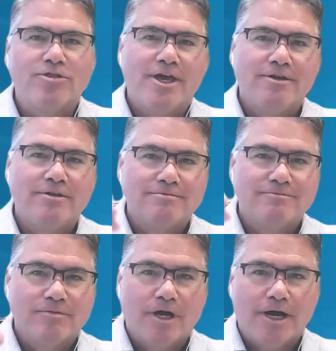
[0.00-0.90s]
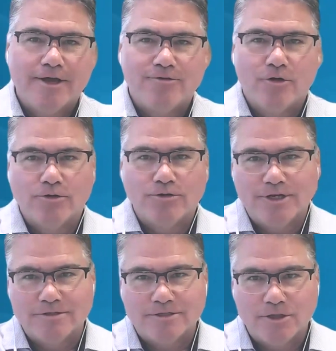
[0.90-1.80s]
then high growth,
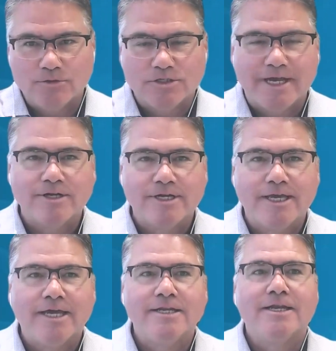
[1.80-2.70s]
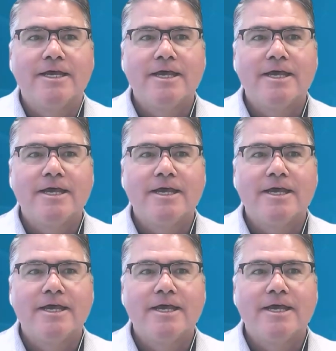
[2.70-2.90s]
and it slows down again.